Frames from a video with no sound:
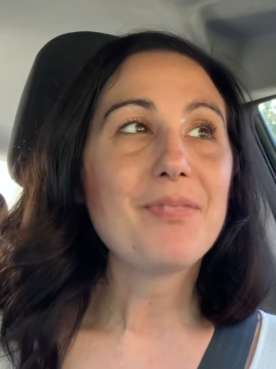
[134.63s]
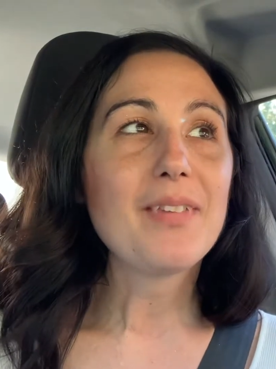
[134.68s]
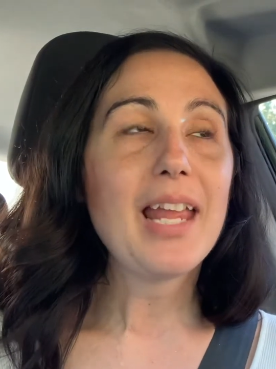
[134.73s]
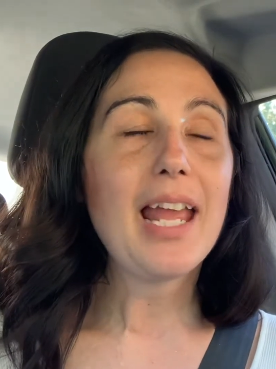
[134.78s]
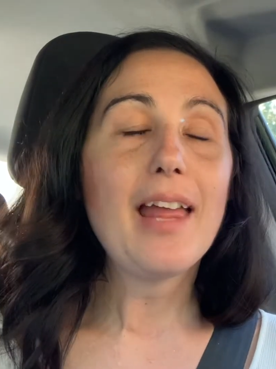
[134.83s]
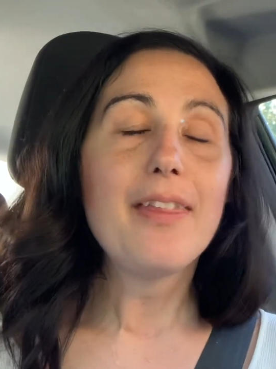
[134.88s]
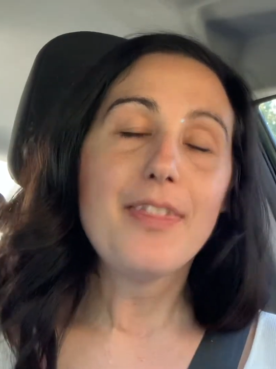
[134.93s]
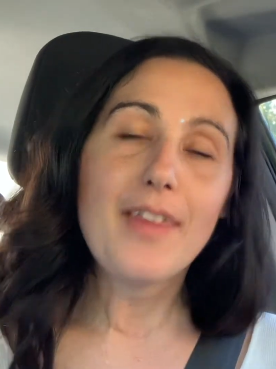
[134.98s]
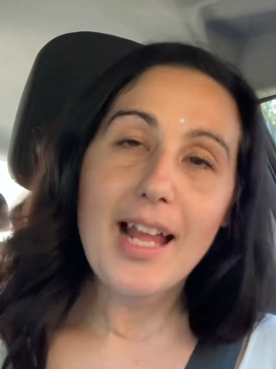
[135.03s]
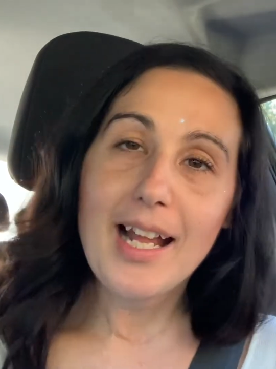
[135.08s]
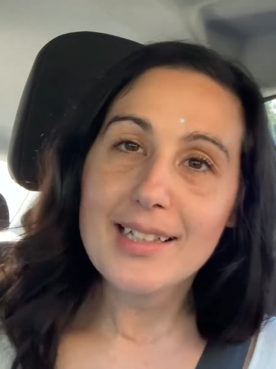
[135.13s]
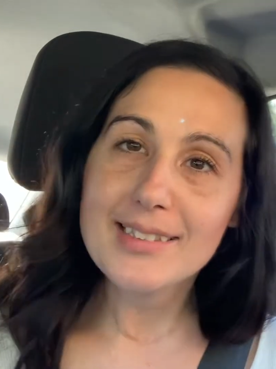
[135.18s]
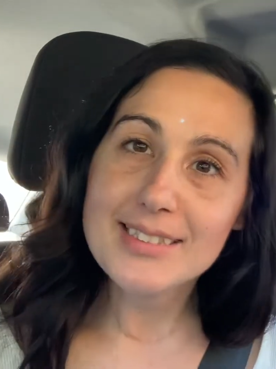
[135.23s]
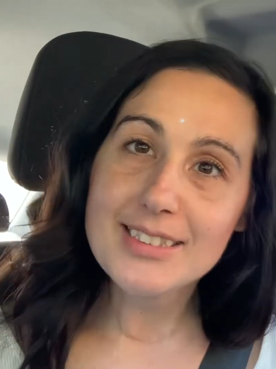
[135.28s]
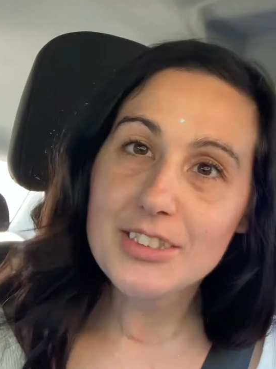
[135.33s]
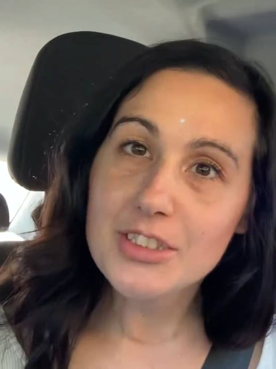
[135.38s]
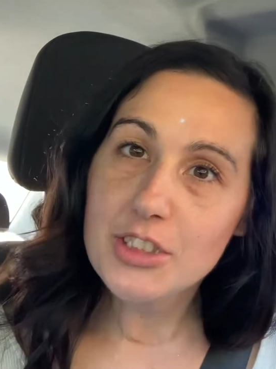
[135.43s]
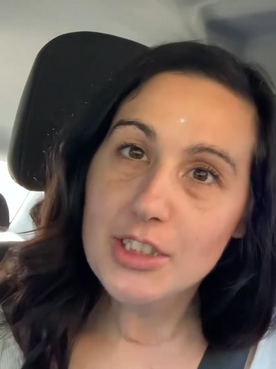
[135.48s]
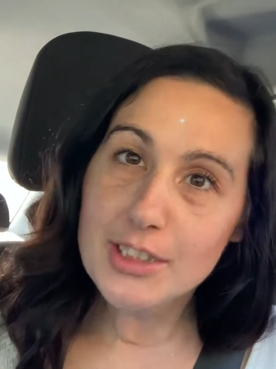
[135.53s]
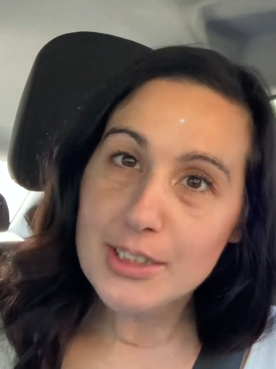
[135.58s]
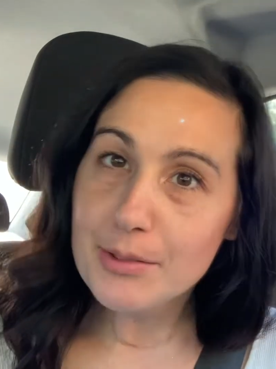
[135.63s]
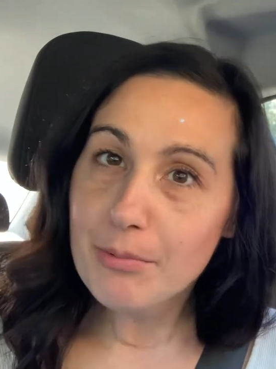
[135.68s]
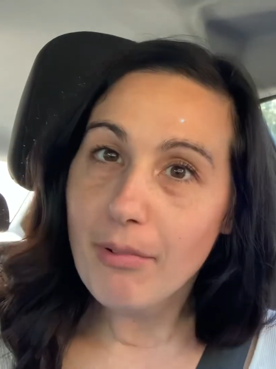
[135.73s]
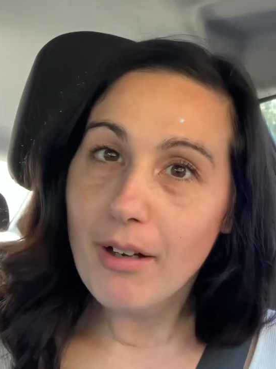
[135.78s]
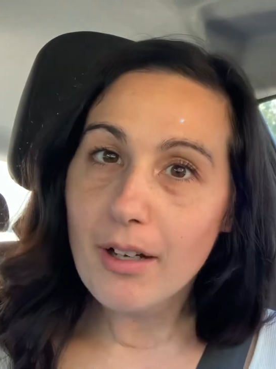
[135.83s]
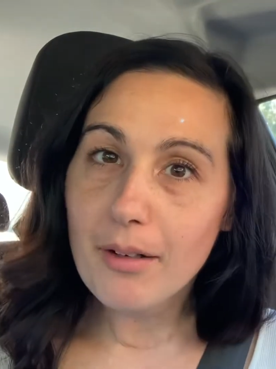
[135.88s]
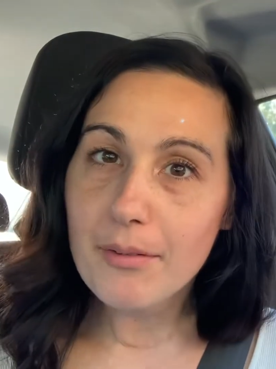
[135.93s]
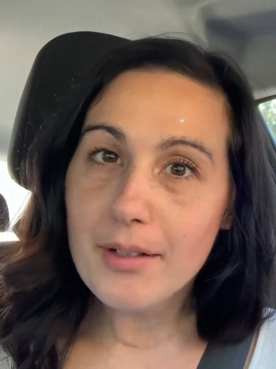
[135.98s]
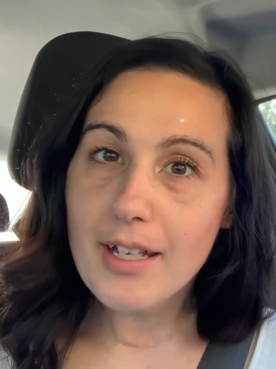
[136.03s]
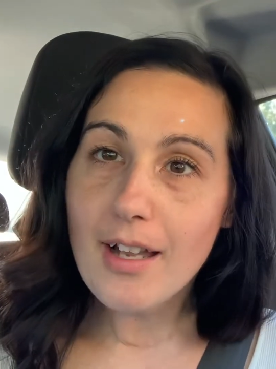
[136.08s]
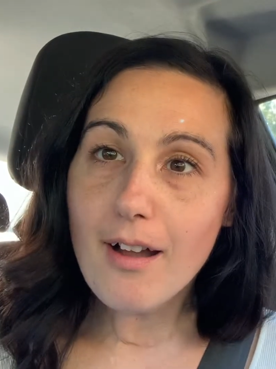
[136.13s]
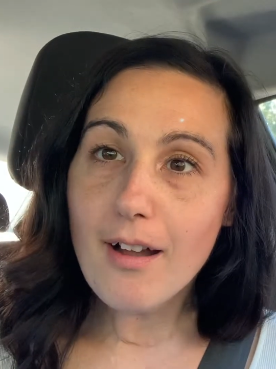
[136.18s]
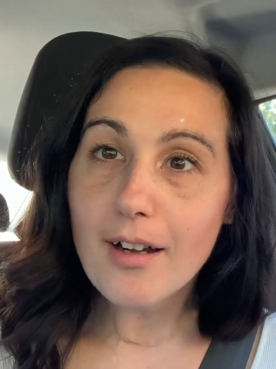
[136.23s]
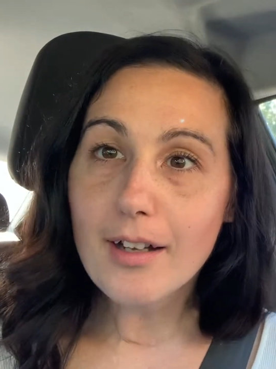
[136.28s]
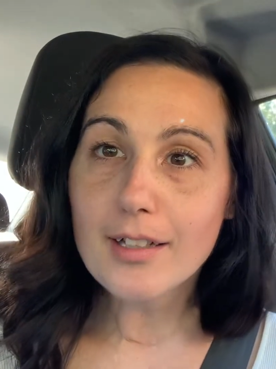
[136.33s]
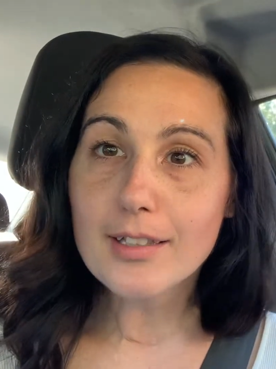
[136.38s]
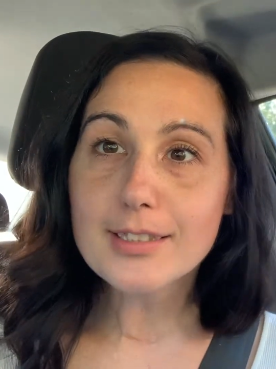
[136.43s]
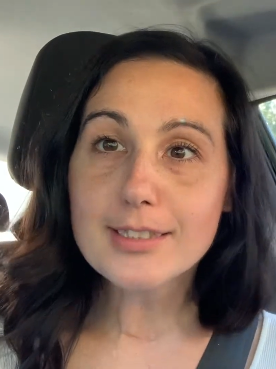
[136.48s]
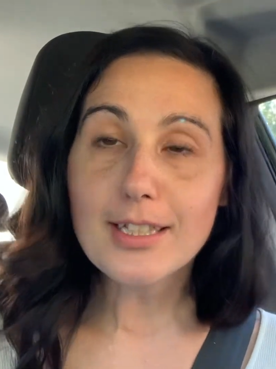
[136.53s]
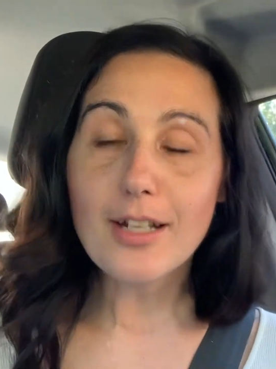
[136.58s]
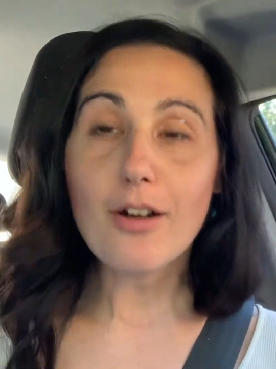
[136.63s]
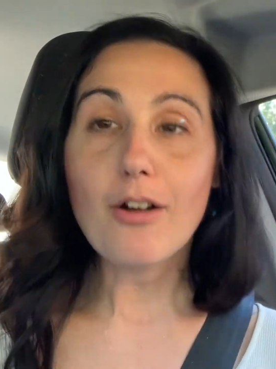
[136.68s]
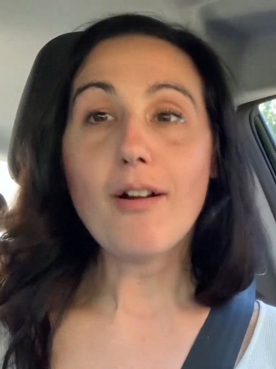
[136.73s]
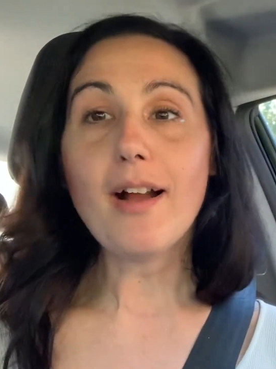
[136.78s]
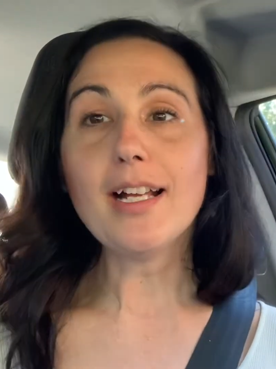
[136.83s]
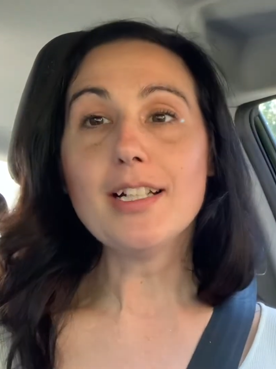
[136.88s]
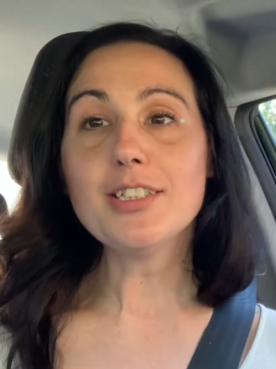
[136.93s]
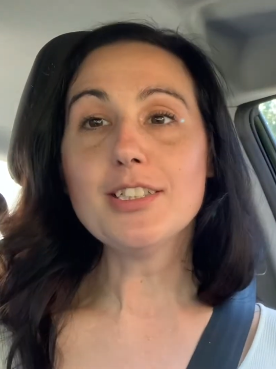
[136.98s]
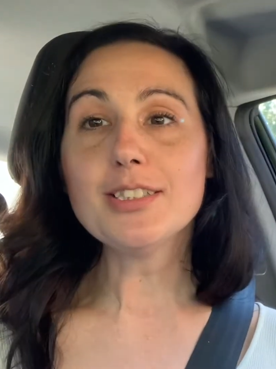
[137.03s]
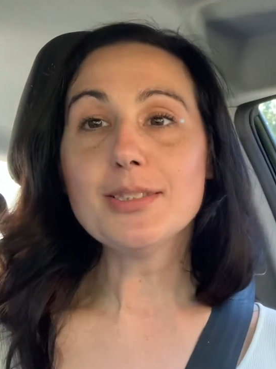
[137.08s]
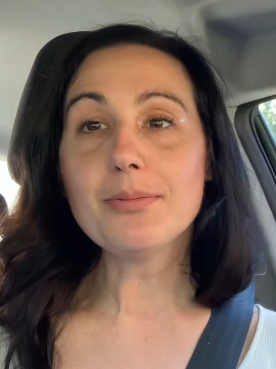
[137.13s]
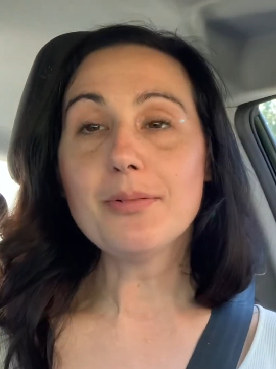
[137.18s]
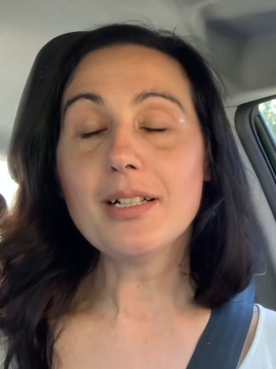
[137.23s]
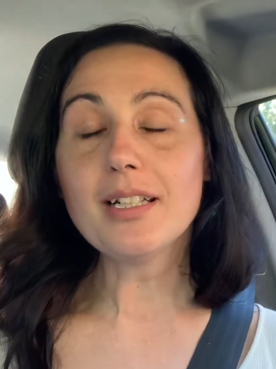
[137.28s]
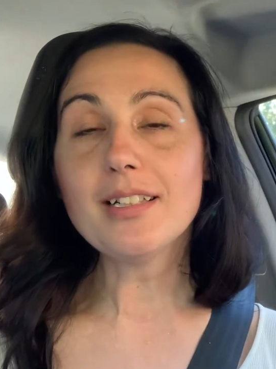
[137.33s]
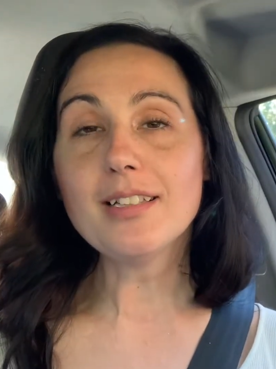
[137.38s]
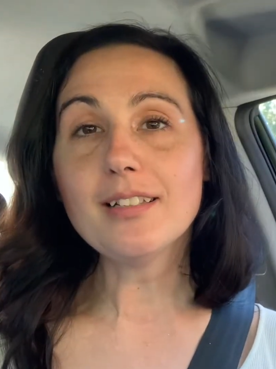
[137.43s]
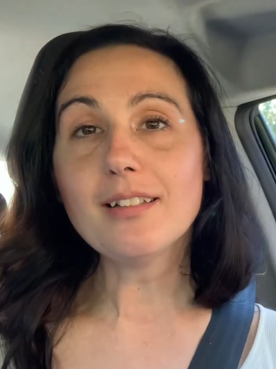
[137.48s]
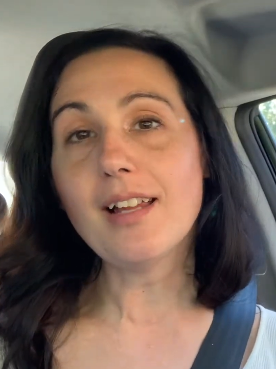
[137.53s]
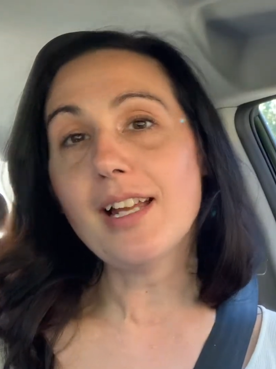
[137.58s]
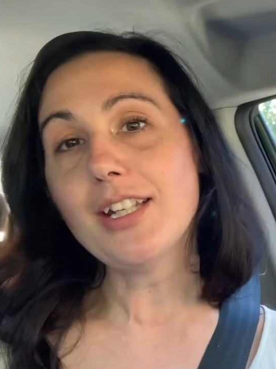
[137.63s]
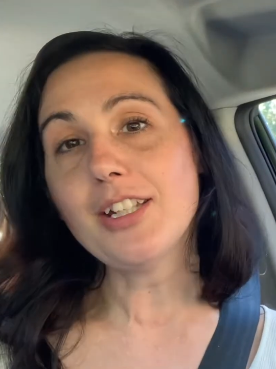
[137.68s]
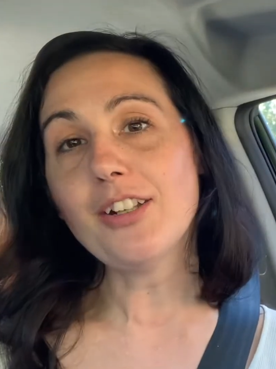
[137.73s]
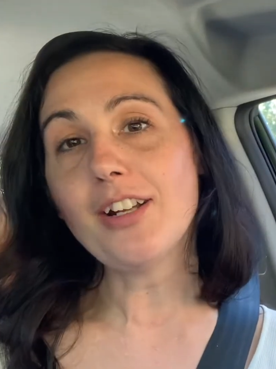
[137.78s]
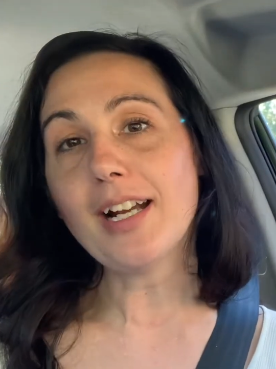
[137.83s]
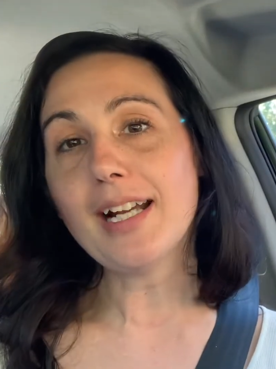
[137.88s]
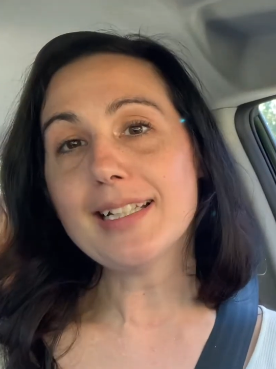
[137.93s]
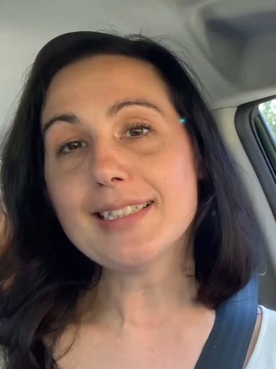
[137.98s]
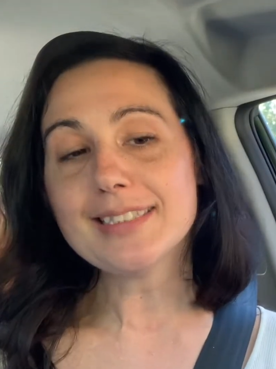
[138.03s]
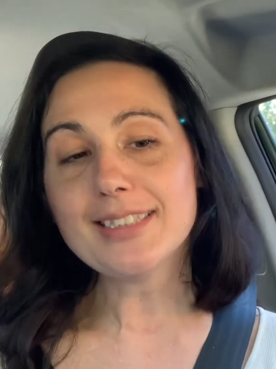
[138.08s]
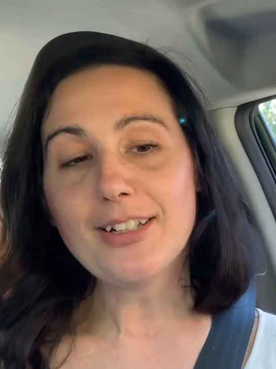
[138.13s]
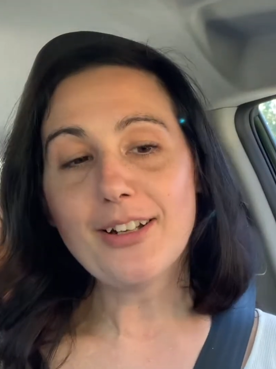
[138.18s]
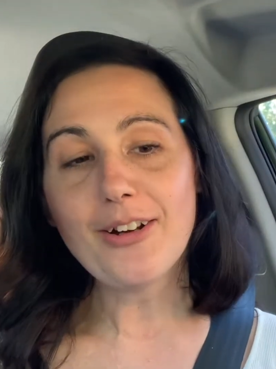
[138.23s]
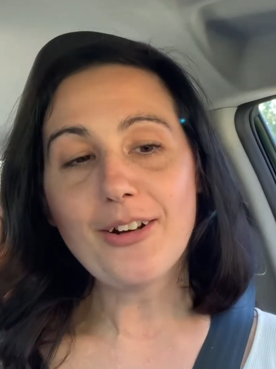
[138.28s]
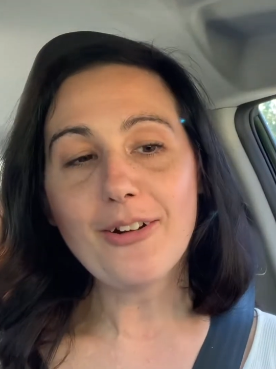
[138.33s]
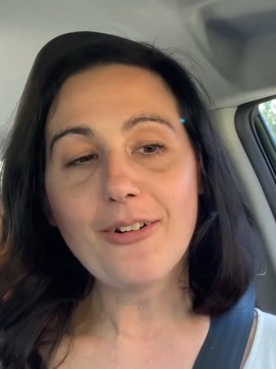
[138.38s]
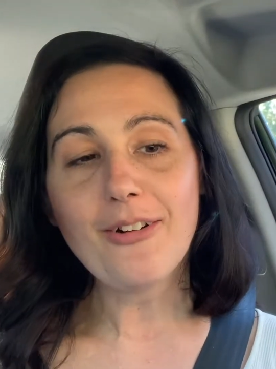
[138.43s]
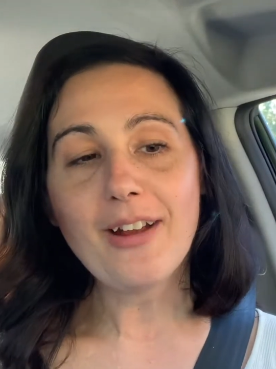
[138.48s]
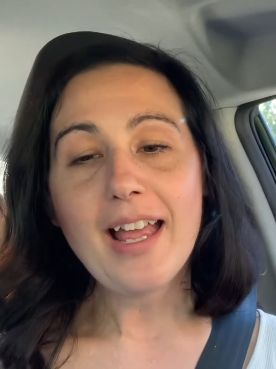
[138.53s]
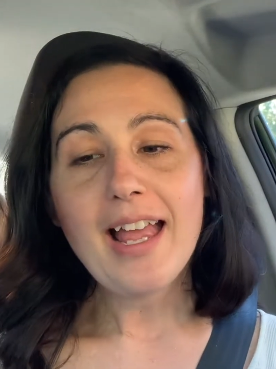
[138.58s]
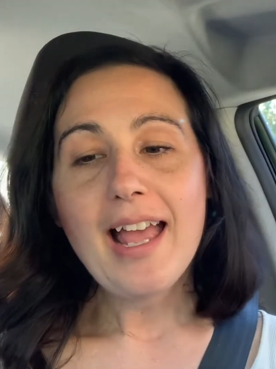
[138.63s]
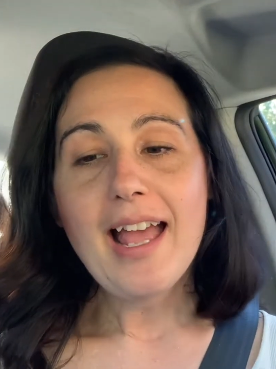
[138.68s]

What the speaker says: And that's just where we are. So I just wanted to let you guys know.